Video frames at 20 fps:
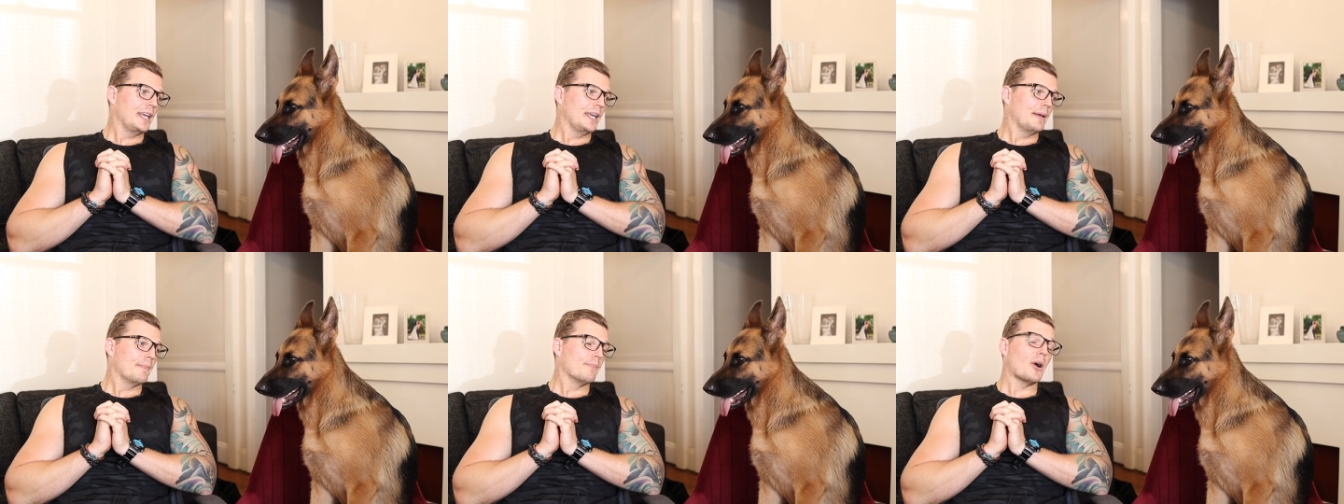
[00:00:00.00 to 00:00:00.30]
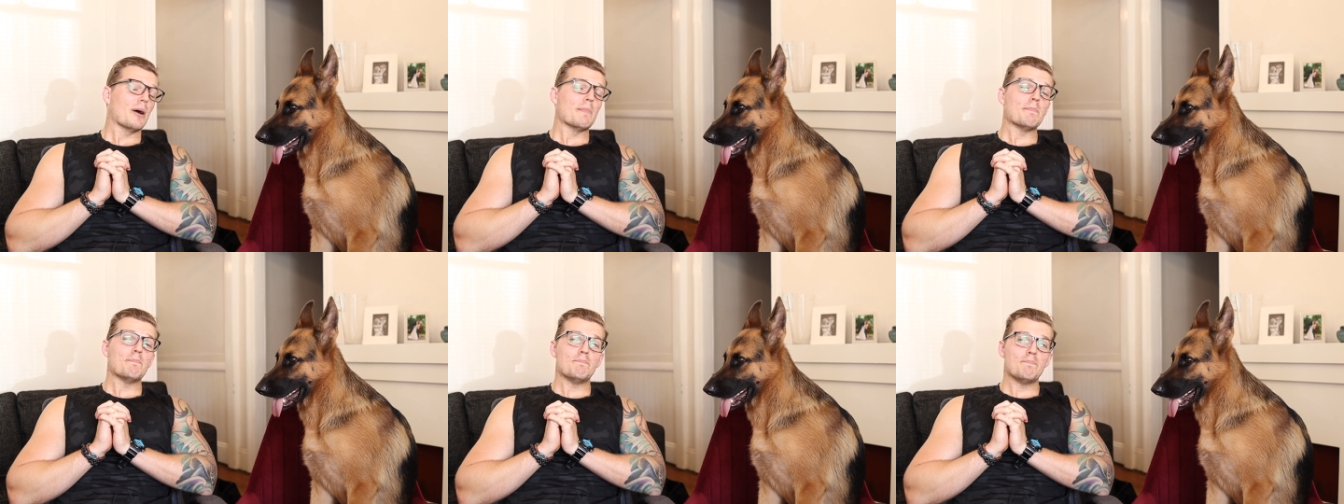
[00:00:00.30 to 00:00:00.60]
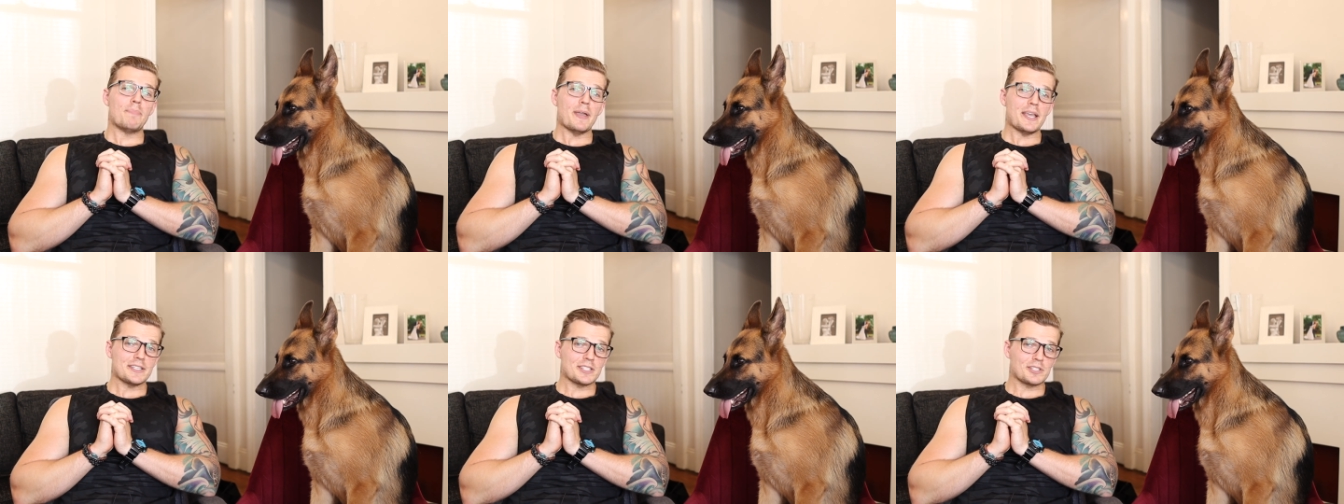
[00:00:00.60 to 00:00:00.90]
my
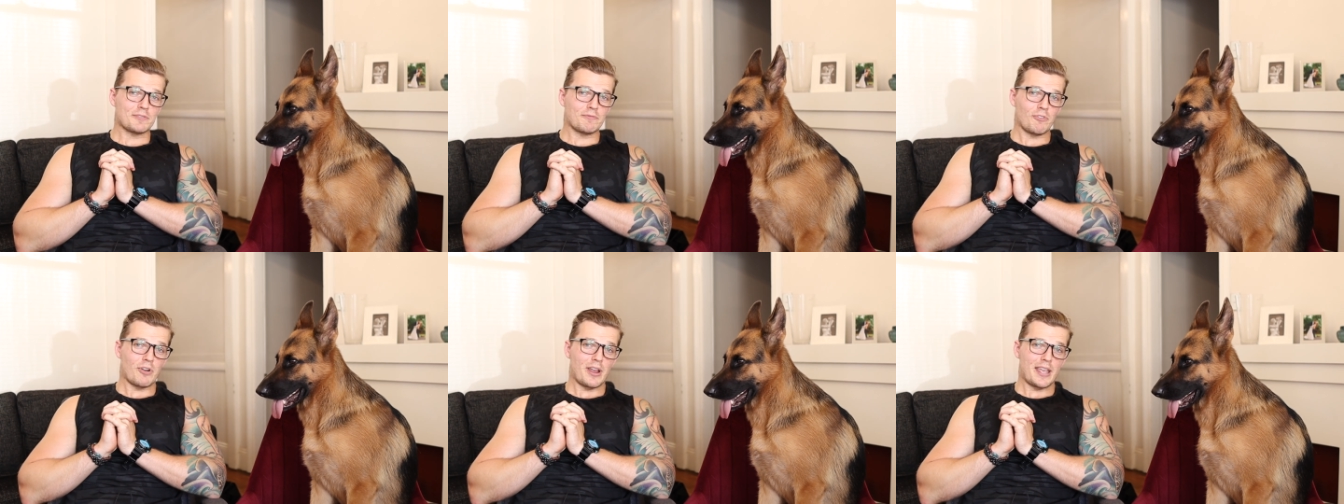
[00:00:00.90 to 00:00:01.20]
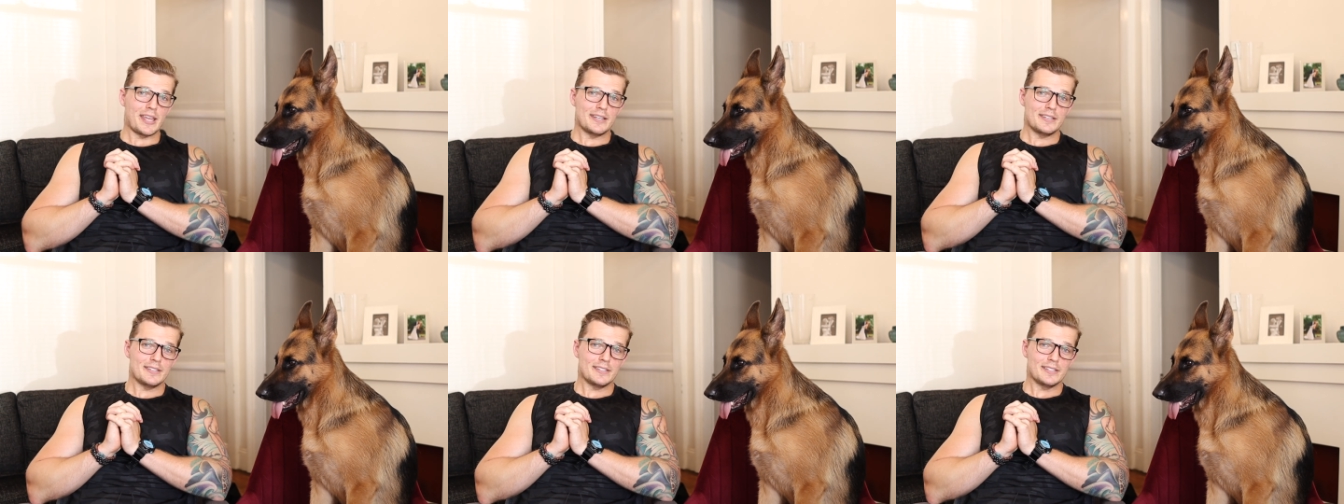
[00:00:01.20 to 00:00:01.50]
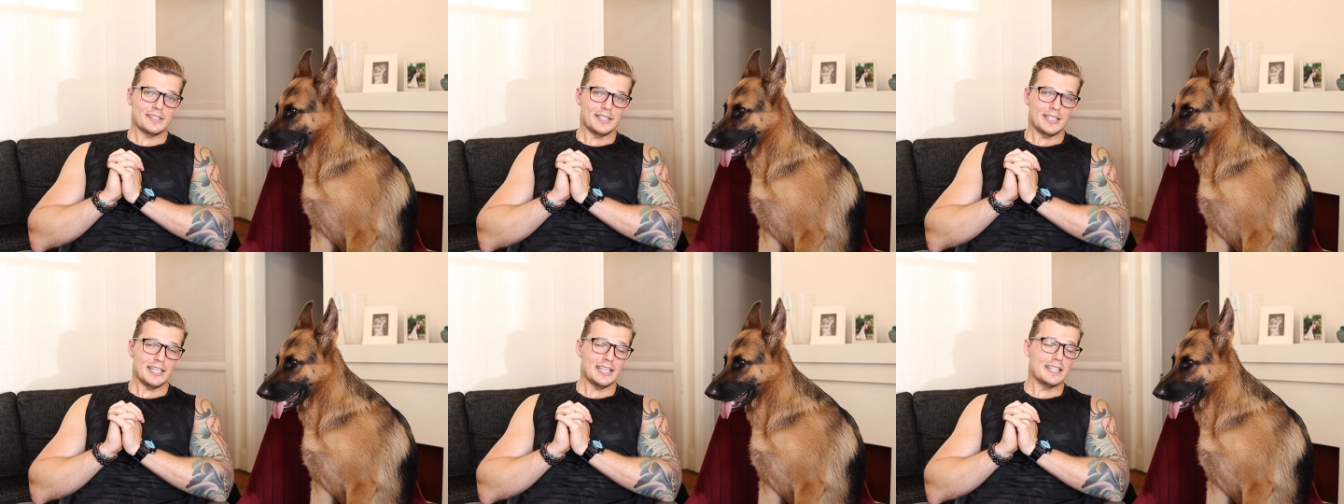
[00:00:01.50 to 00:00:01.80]
best friend
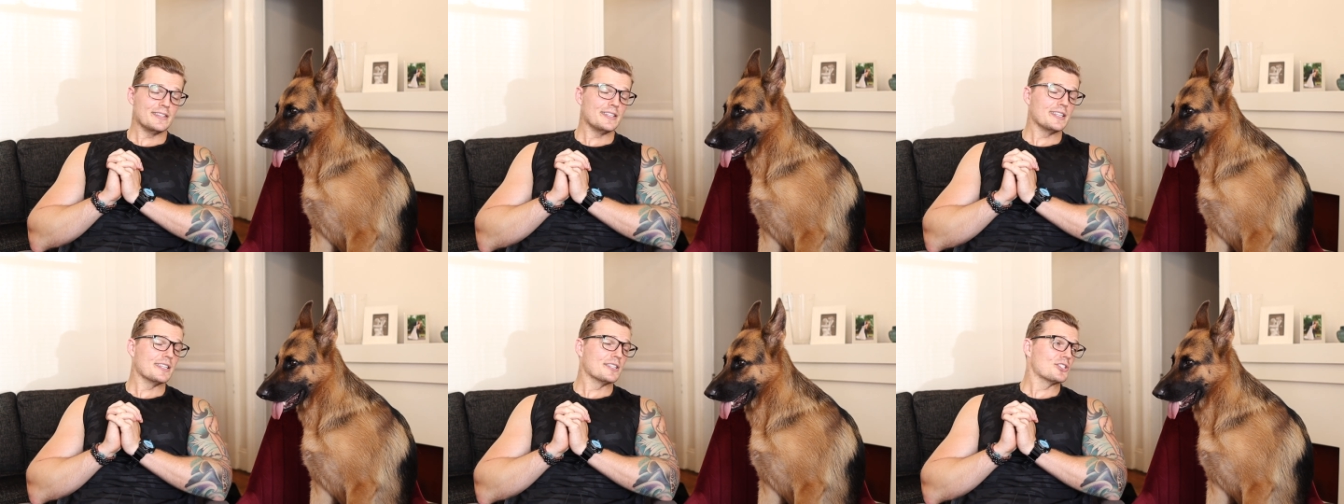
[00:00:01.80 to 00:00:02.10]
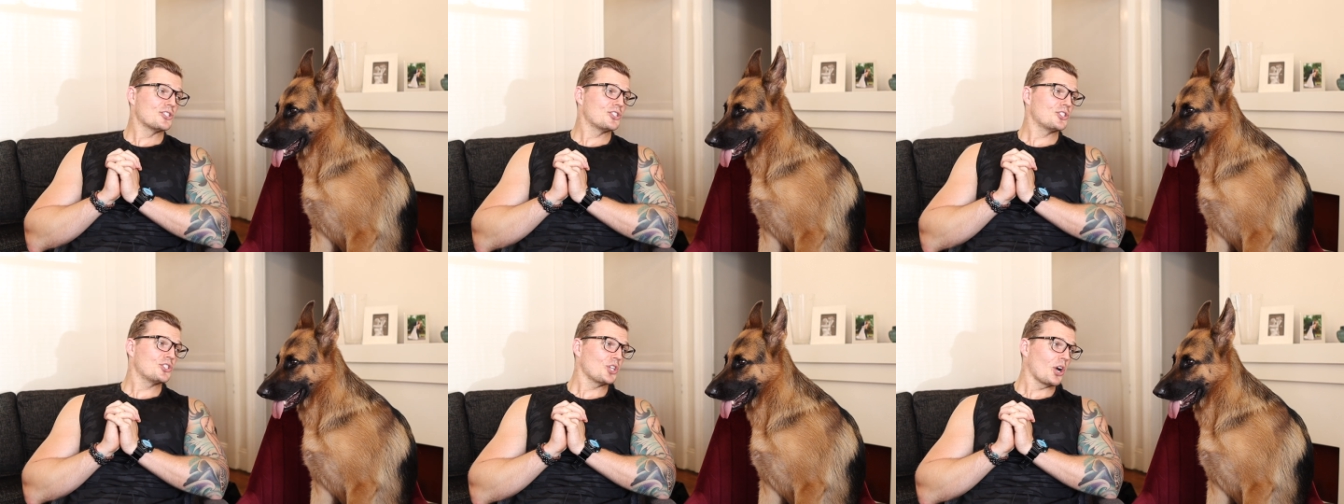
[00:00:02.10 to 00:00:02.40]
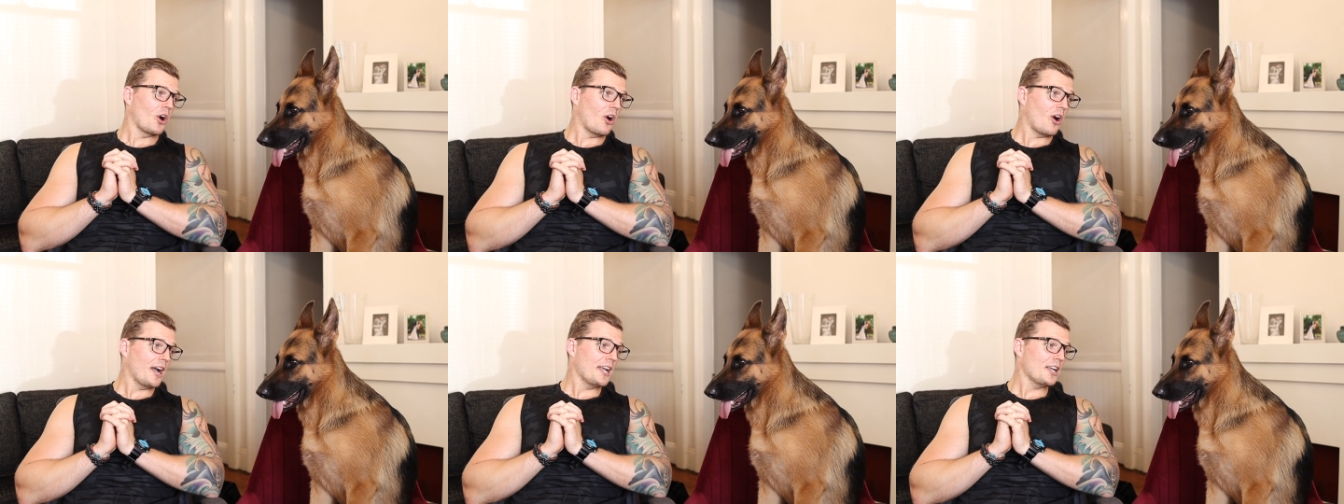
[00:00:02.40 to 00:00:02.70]
in the
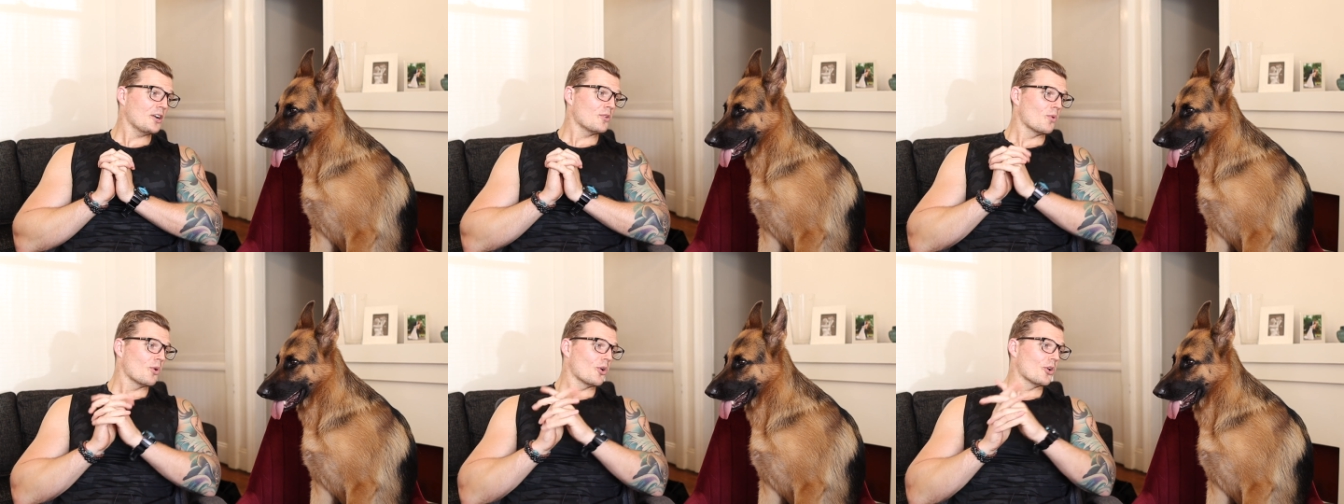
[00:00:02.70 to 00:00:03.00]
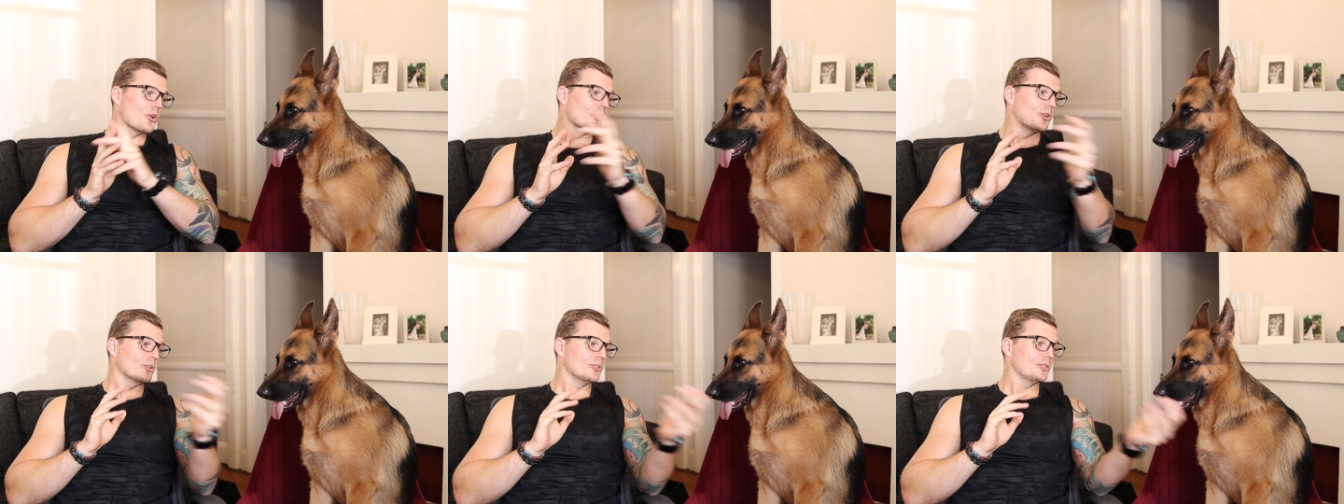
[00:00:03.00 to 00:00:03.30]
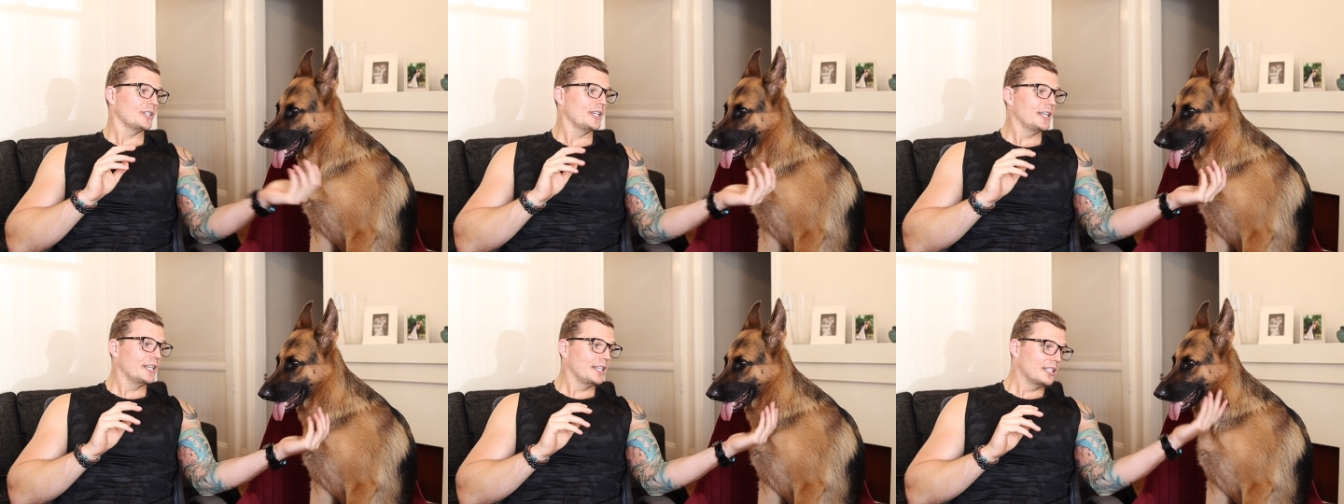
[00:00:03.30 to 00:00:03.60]
entire
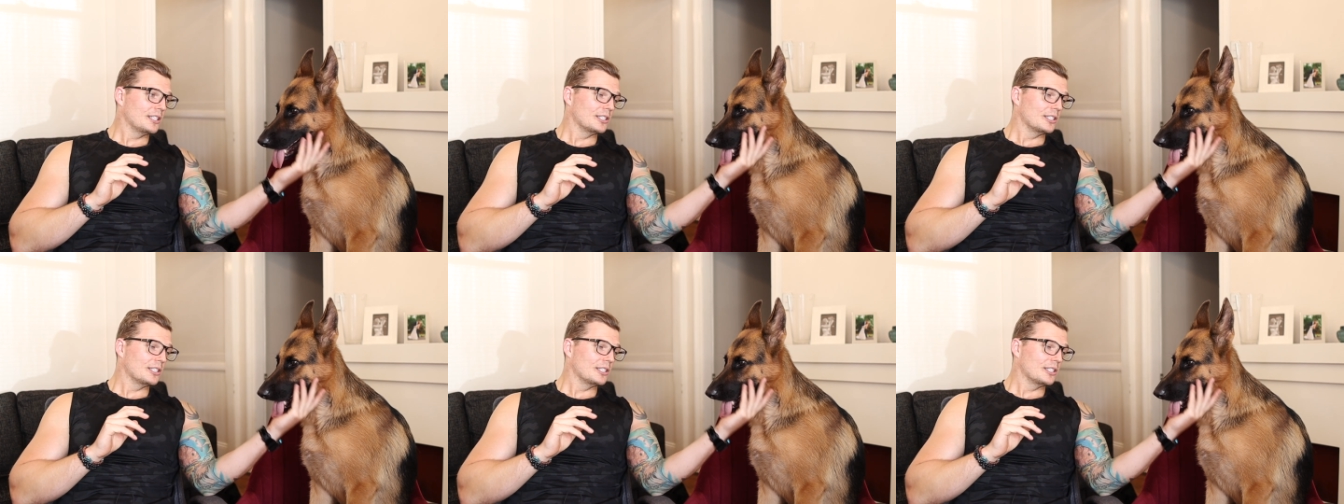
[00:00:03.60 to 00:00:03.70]
world,